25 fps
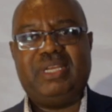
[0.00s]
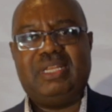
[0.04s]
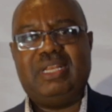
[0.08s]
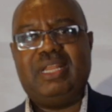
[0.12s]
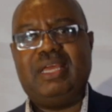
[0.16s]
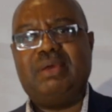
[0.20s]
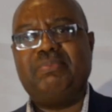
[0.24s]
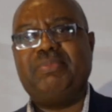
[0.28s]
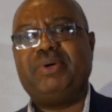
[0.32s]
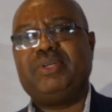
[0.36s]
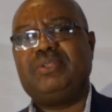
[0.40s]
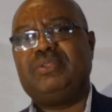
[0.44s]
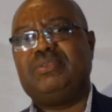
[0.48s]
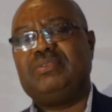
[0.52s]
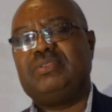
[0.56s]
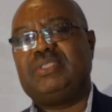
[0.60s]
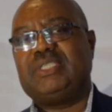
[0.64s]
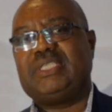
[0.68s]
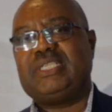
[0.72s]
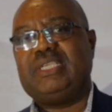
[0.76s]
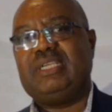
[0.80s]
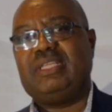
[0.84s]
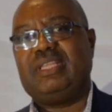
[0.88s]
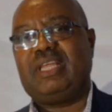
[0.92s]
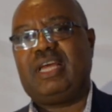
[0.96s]
been able to
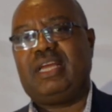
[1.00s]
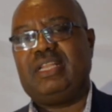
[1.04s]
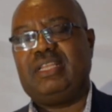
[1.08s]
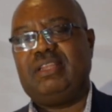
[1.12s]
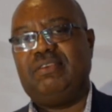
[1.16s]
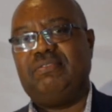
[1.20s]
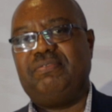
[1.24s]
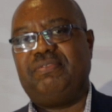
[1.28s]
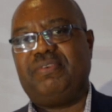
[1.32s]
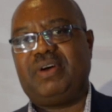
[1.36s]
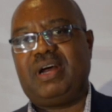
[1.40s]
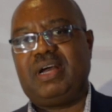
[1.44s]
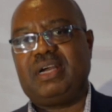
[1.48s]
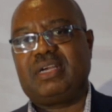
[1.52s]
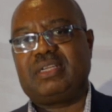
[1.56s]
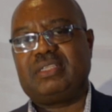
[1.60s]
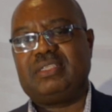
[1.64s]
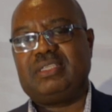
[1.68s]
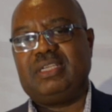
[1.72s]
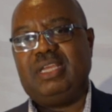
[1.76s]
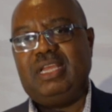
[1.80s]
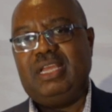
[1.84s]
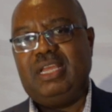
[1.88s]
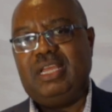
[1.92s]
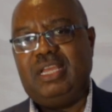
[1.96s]
see that, in
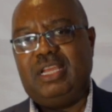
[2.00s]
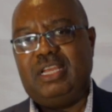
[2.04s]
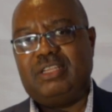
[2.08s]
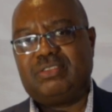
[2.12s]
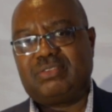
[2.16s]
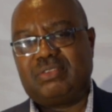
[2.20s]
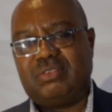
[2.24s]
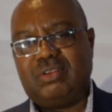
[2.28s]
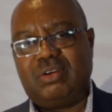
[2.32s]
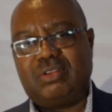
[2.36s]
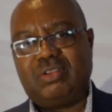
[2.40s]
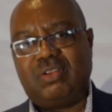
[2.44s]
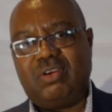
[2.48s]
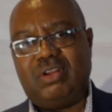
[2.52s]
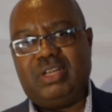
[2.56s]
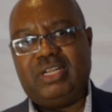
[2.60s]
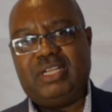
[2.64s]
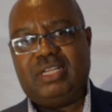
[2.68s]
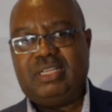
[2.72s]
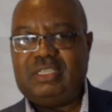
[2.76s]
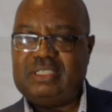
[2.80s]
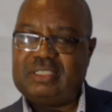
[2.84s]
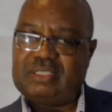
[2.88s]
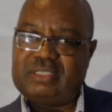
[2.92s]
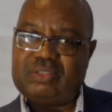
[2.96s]
fact, it's not
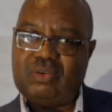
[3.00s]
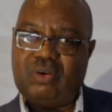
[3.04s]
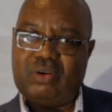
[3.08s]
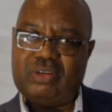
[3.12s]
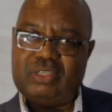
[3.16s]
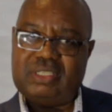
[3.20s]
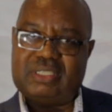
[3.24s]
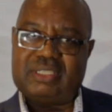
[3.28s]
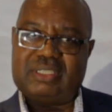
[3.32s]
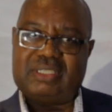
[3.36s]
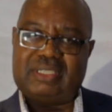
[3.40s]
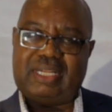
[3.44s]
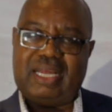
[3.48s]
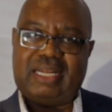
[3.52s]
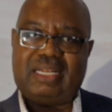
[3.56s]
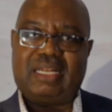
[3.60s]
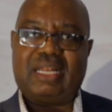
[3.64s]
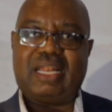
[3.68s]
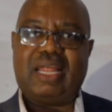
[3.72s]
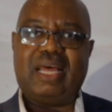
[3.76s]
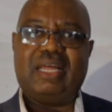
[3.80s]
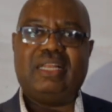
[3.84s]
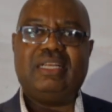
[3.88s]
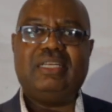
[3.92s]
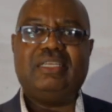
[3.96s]
only on state
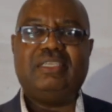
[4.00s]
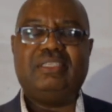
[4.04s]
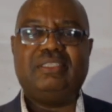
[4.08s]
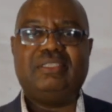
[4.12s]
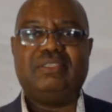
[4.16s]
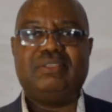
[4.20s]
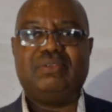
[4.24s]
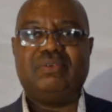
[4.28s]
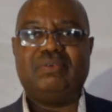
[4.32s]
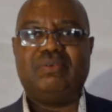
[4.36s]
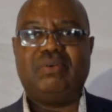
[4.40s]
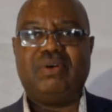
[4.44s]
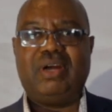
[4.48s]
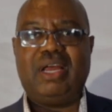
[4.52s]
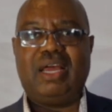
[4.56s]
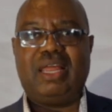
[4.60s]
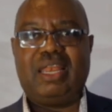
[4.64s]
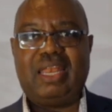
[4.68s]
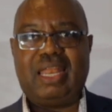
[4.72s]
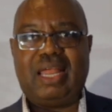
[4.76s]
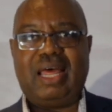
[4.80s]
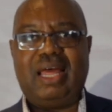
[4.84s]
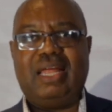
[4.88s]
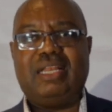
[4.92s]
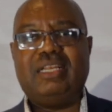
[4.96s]
land where
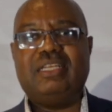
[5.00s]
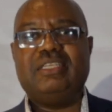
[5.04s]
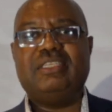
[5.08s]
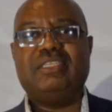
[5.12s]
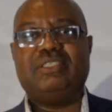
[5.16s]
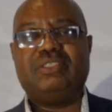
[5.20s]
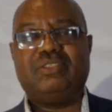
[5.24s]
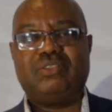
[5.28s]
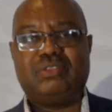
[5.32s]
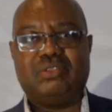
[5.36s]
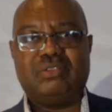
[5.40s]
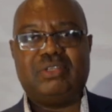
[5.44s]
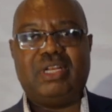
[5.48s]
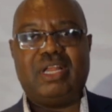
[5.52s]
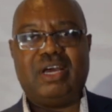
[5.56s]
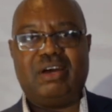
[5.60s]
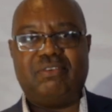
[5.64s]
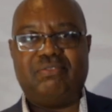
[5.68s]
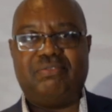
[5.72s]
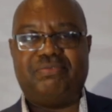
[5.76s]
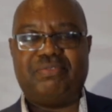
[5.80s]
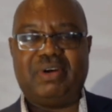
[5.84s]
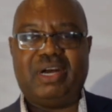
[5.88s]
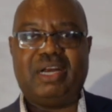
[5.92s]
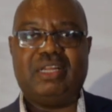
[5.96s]
land should
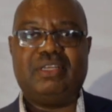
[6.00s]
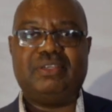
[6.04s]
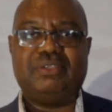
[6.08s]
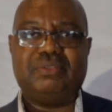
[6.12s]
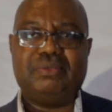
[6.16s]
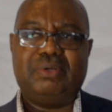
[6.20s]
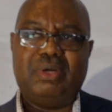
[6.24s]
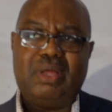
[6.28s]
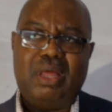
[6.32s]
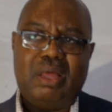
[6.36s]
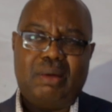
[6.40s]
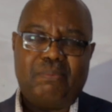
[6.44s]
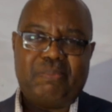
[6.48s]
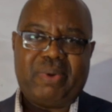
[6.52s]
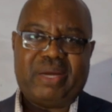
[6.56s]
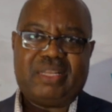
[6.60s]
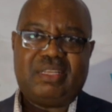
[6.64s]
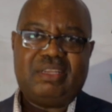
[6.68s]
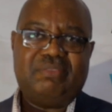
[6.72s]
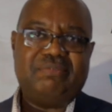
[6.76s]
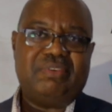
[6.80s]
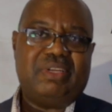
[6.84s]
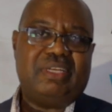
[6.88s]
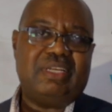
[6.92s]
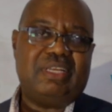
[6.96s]
have value,
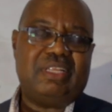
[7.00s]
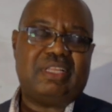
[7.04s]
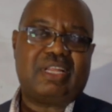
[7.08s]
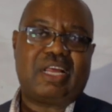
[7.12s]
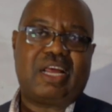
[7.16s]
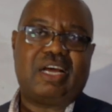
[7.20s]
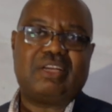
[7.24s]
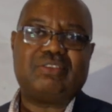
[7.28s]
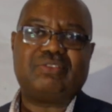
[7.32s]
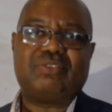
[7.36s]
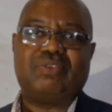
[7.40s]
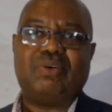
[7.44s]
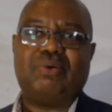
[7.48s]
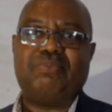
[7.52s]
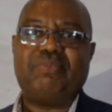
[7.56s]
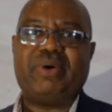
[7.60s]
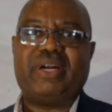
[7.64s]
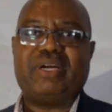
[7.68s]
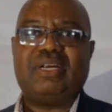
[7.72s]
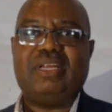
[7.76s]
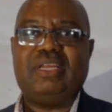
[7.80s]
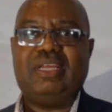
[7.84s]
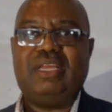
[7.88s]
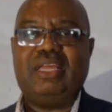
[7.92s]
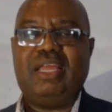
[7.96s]
but even in
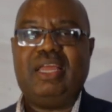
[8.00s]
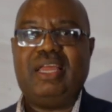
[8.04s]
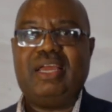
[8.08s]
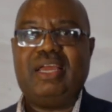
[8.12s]
customary